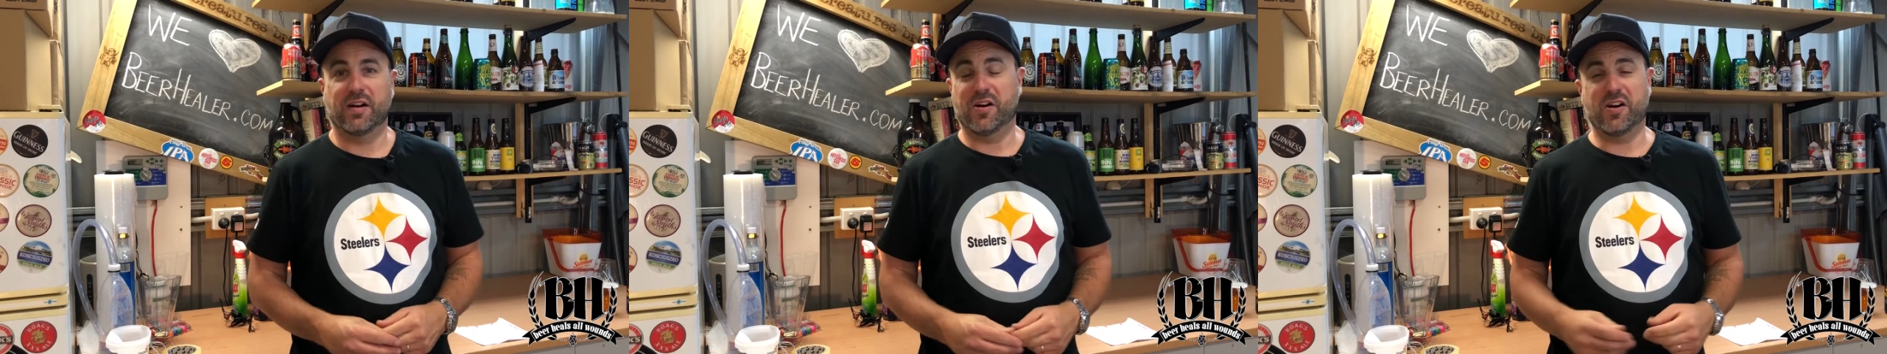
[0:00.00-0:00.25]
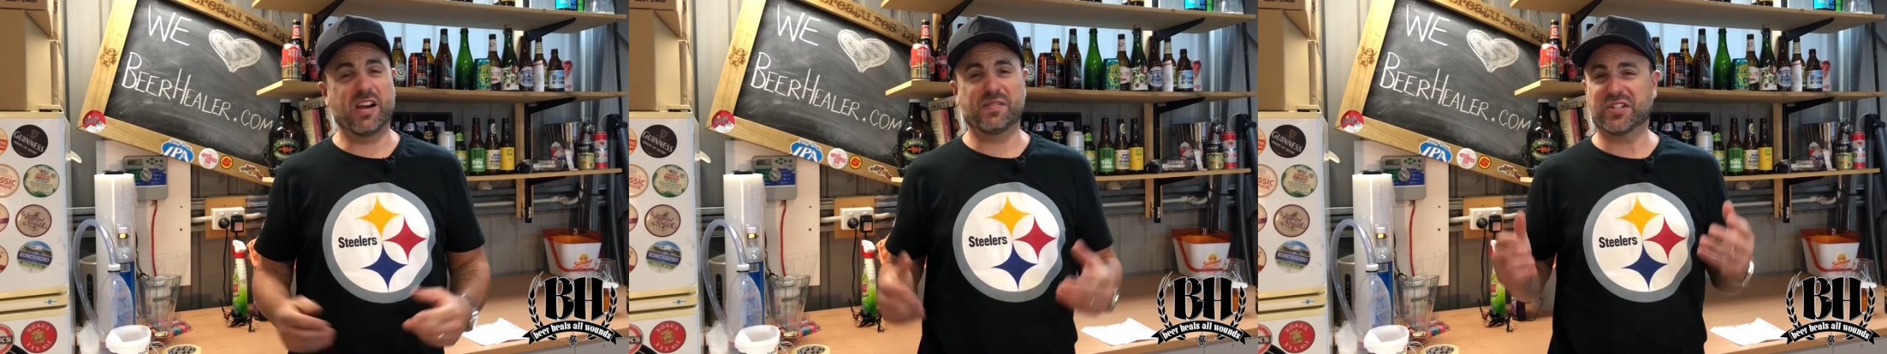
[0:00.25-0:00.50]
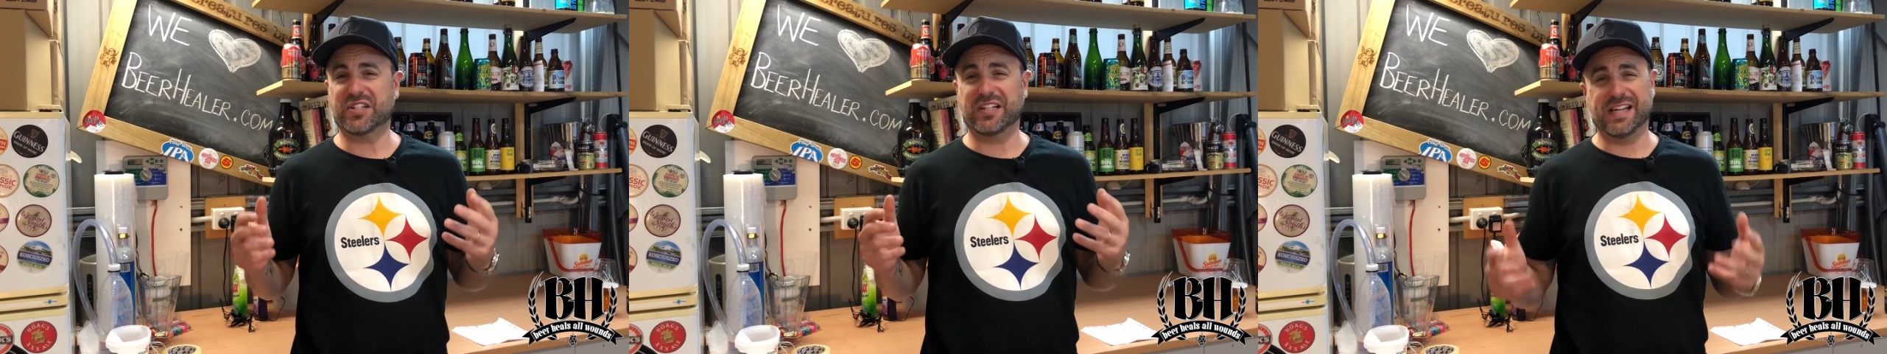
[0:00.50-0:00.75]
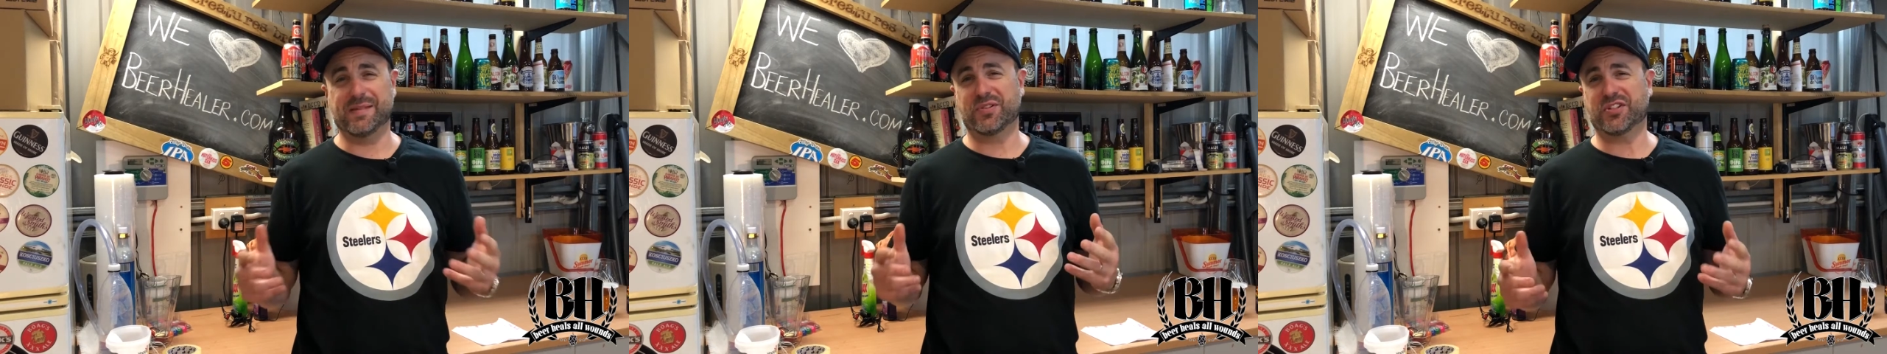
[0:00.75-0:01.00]
I have
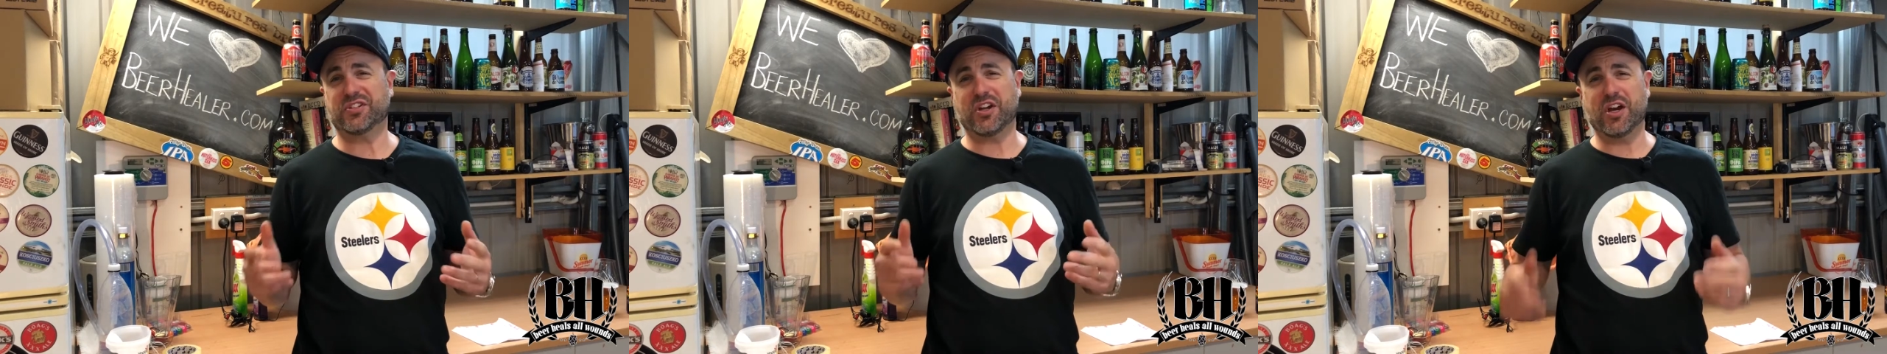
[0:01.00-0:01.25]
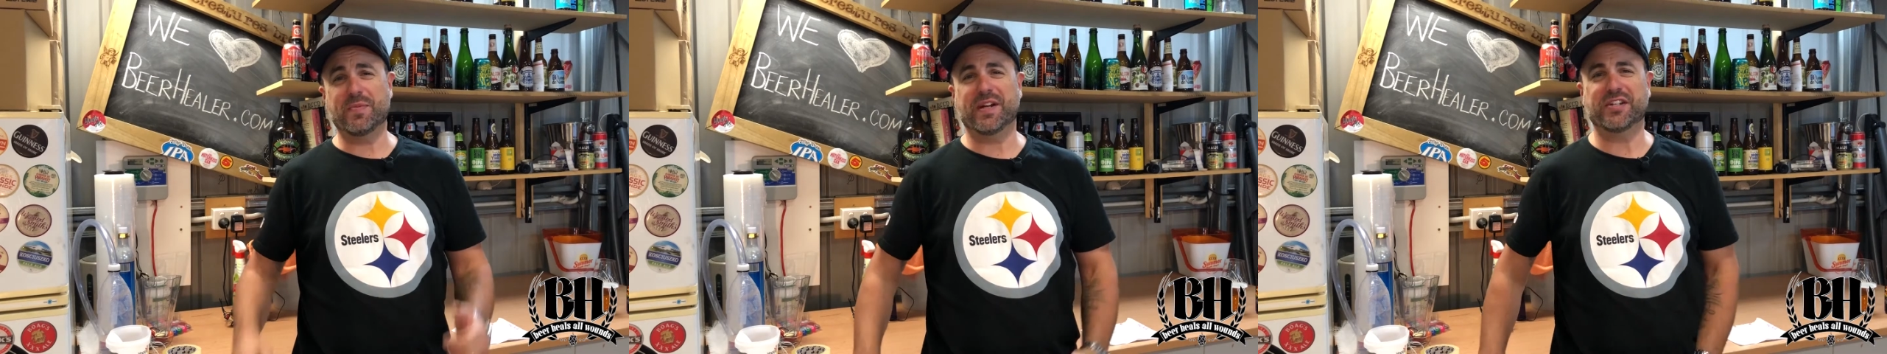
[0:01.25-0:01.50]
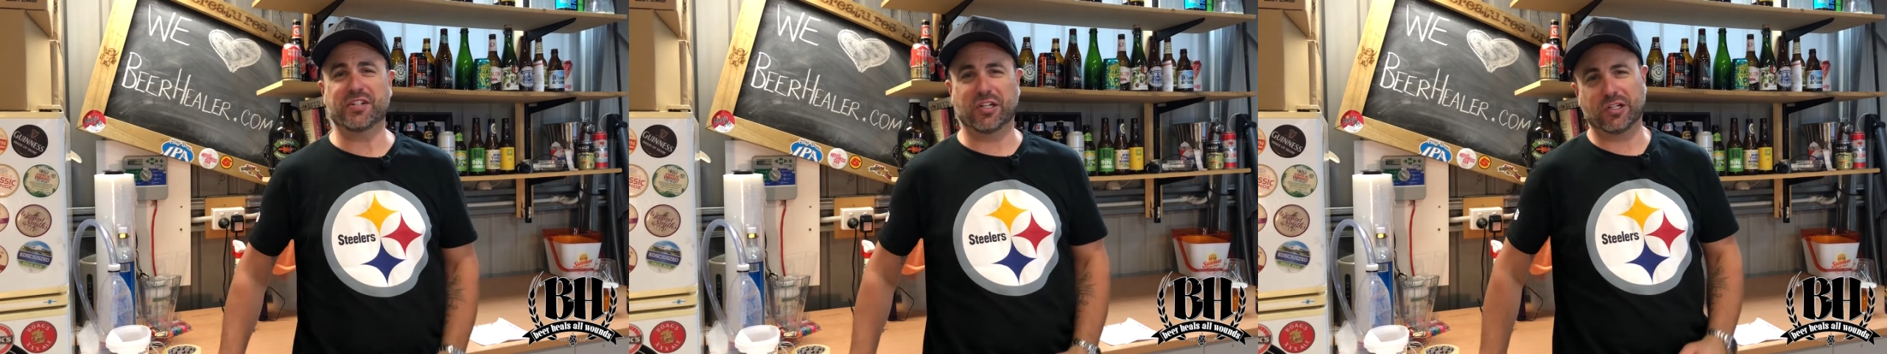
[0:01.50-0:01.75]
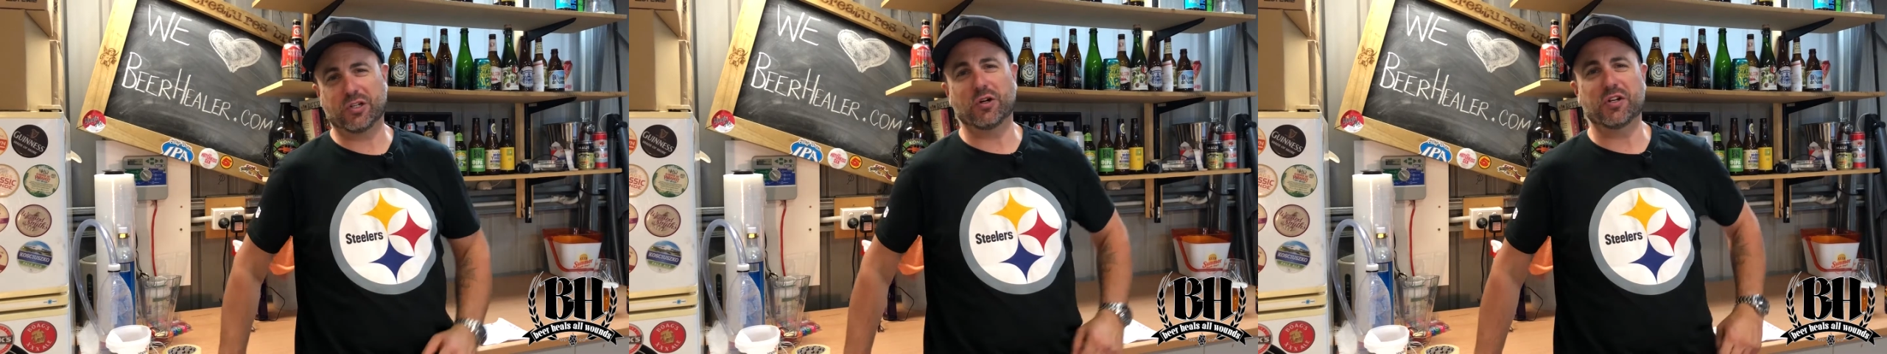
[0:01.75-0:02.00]
slammed so many
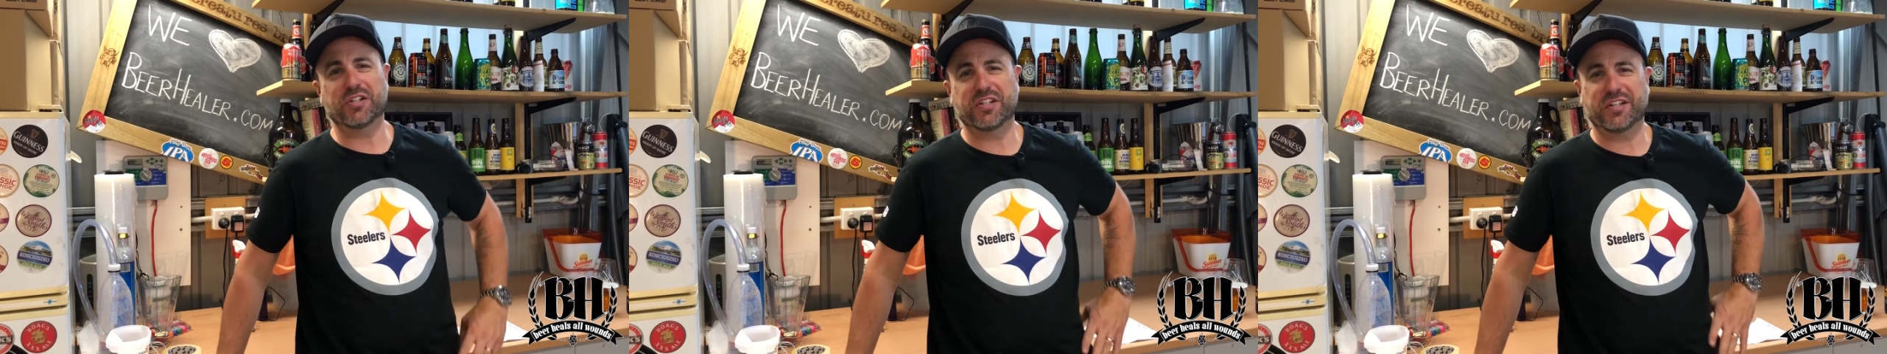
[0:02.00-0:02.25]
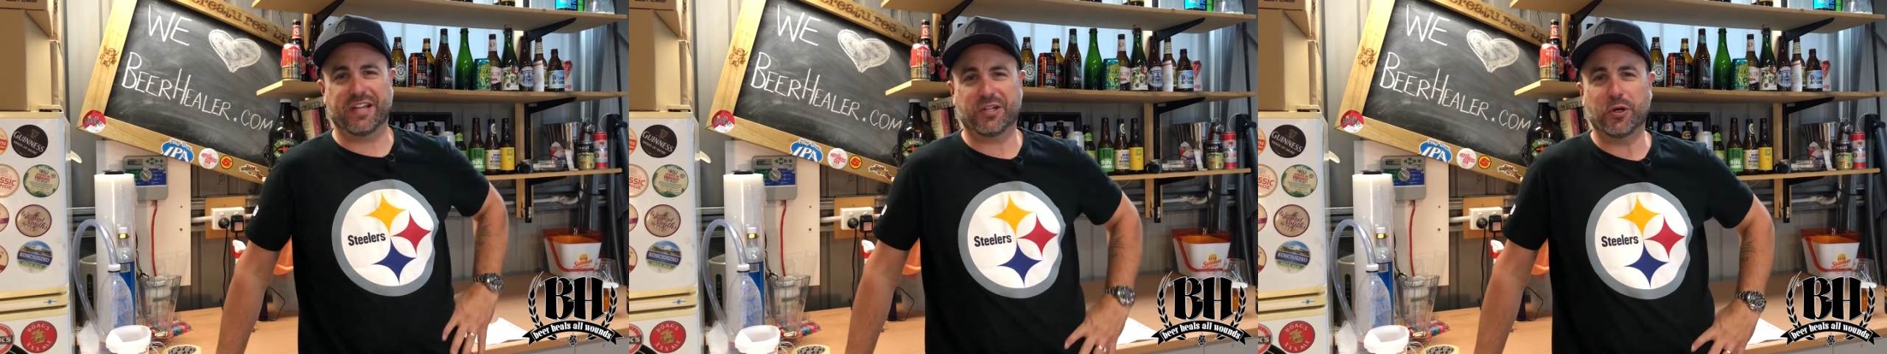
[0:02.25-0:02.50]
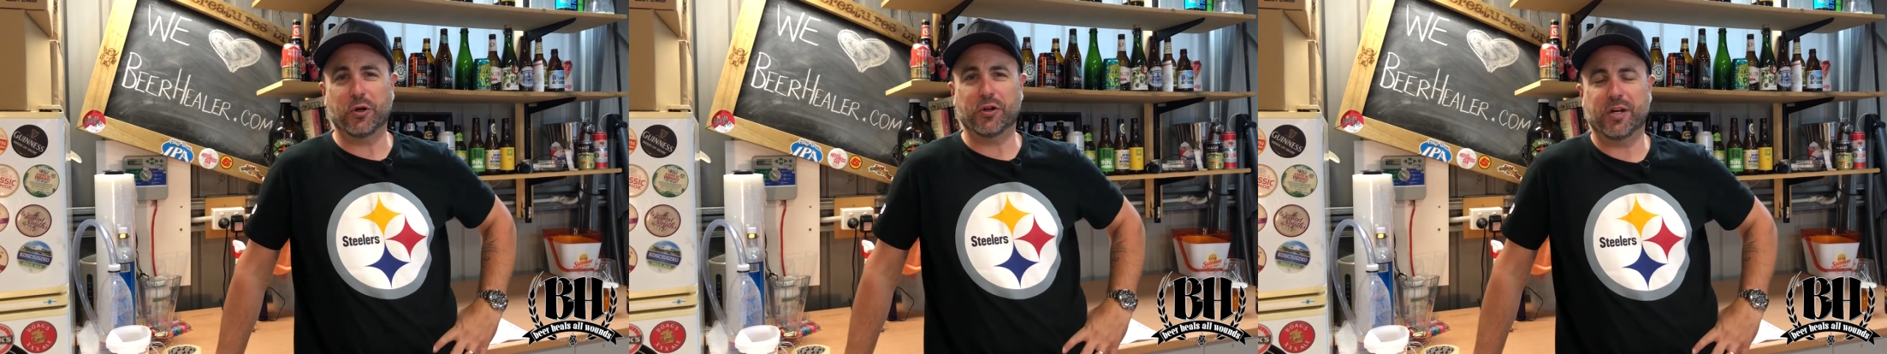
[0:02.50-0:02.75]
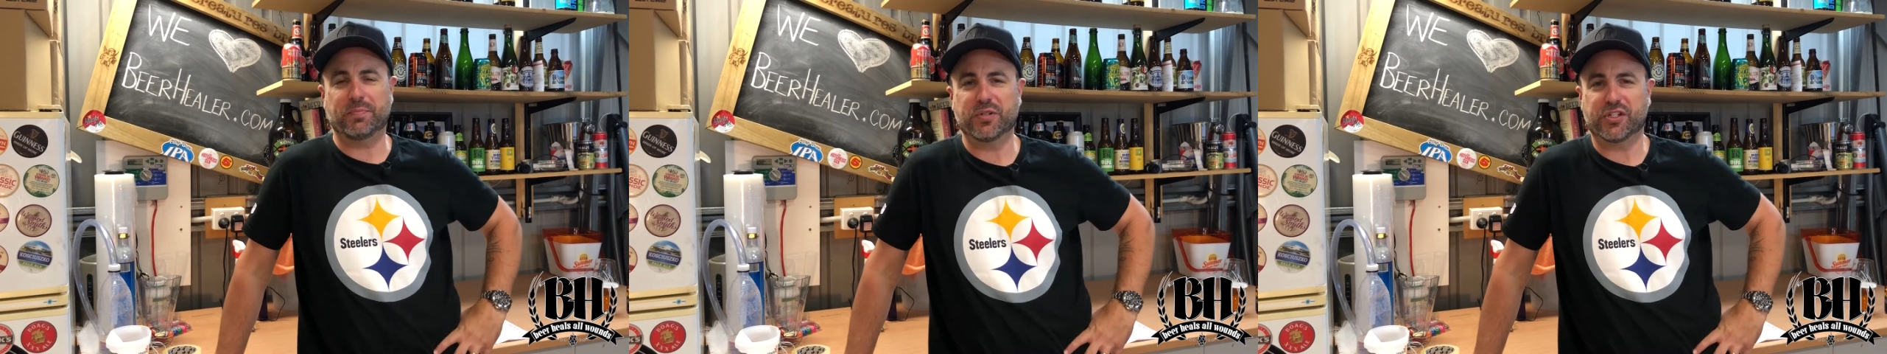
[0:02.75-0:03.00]
dollar coins into that
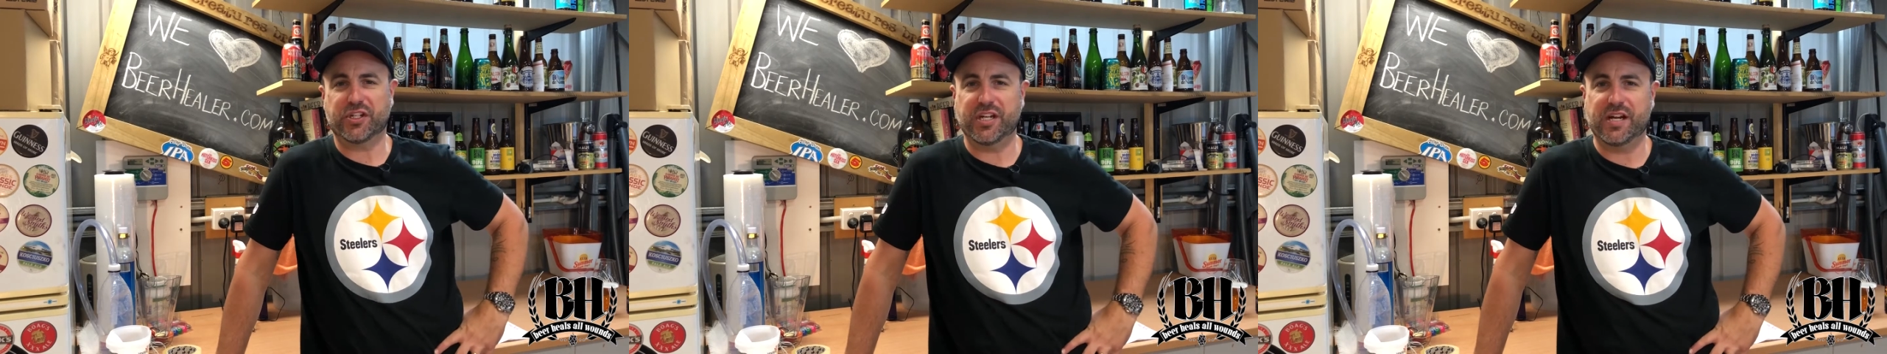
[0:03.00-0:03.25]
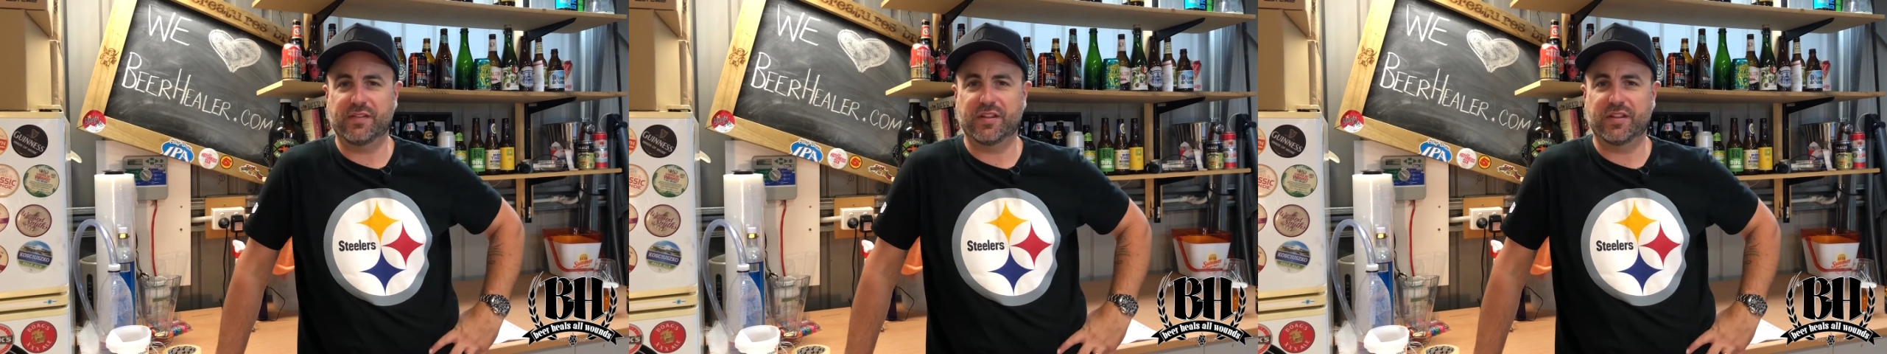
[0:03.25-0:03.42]
coin-op machine over